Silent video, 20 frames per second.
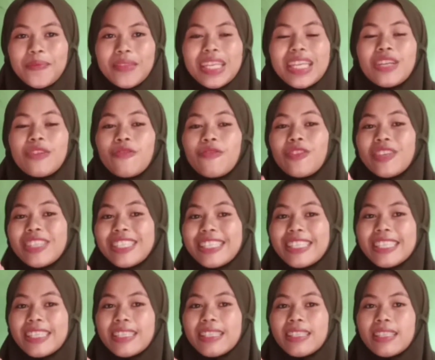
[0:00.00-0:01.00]
The first
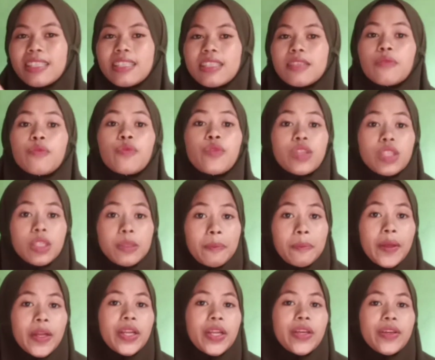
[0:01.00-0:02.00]
is first
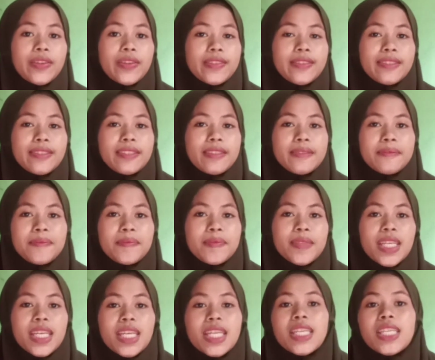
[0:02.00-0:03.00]
period.
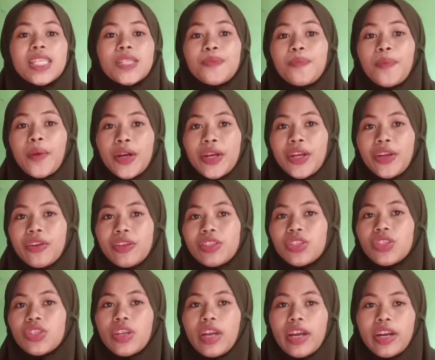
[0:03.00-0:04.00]
This period
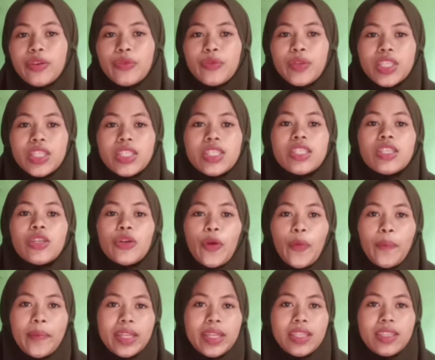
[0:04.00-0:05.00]
starts with
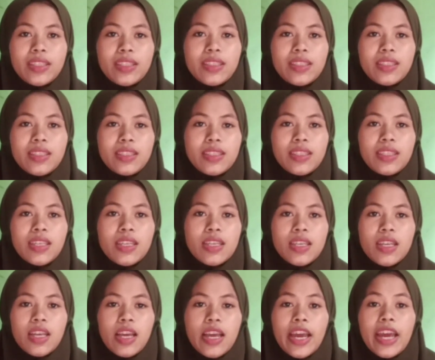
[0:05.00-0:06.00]
Roman.
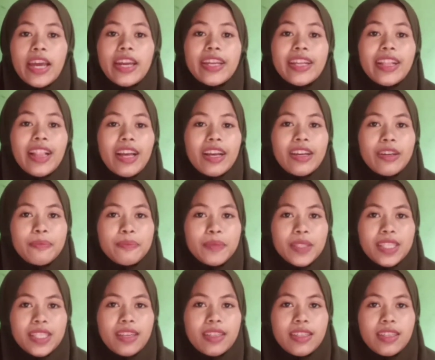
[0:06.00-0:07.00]
Eric
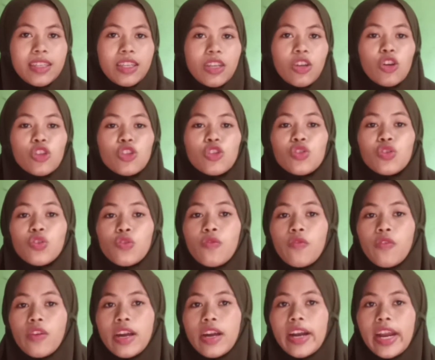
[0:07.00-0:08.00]
Jacobson goes so
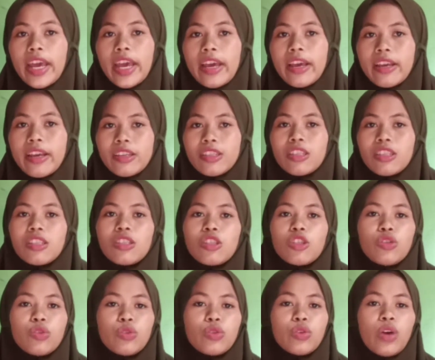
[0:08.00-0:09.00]
far as
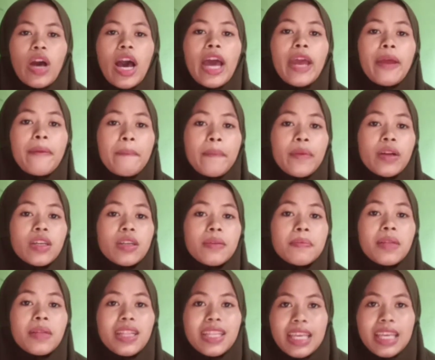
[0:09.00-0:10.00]
to
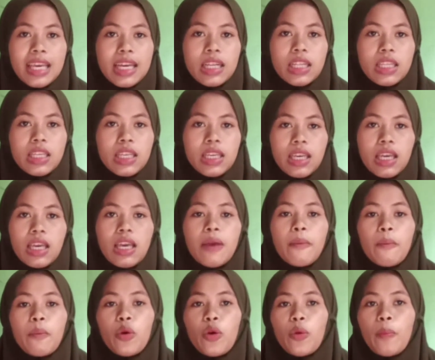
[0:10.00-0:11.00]
hyperbolically
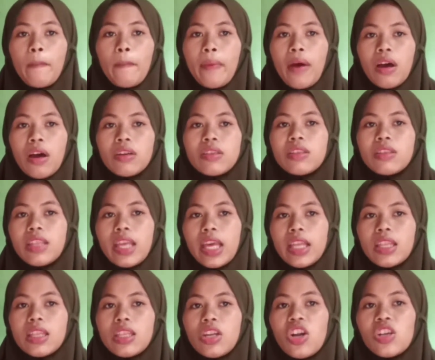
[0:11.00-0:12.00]
propound
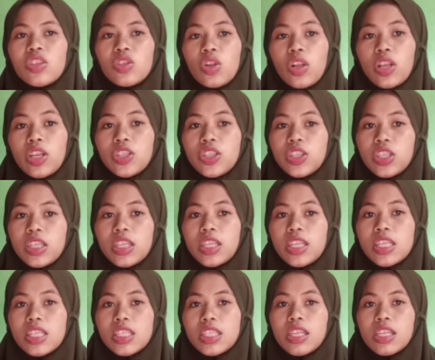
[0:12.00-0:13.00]
that translation
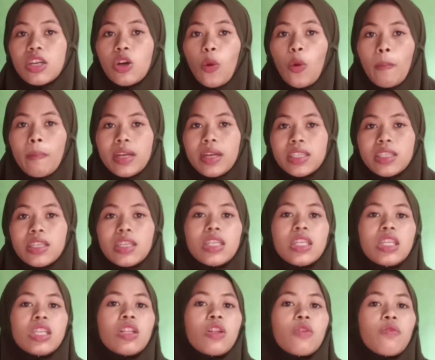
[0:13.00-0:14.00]
is a Roman
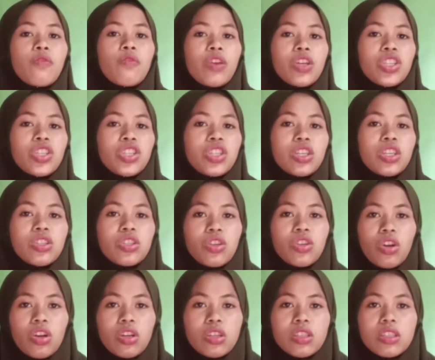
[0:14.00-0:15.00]
invention.
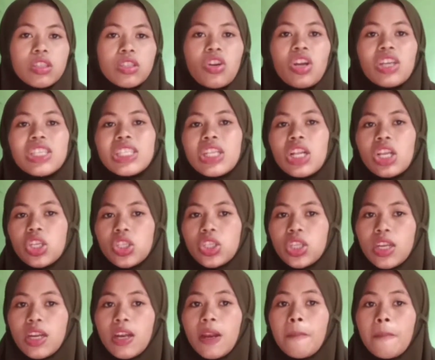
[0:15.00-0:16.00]

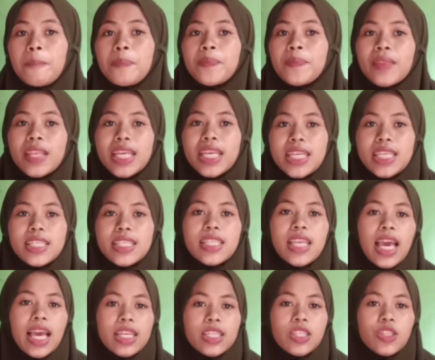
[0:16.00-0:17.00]
Translation is
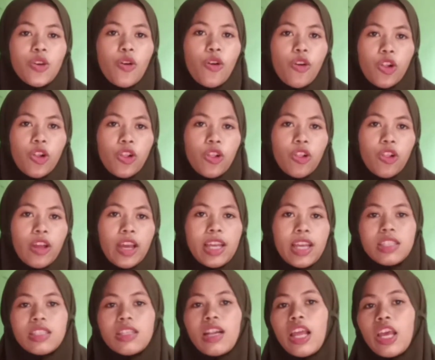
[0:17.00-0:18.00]
as old
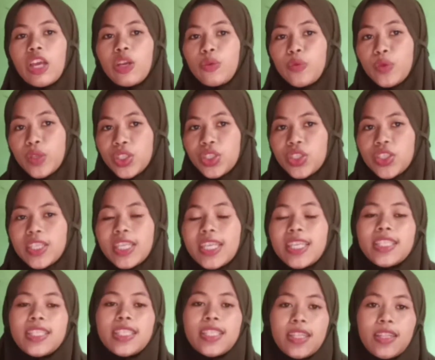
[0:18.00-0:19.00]
as language
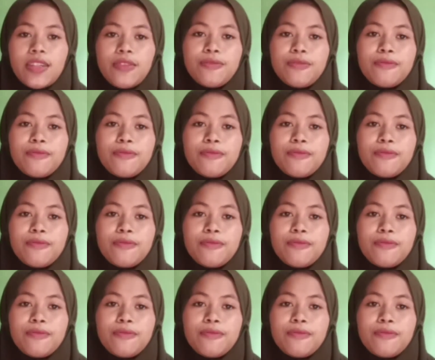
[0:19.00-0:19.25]
itself.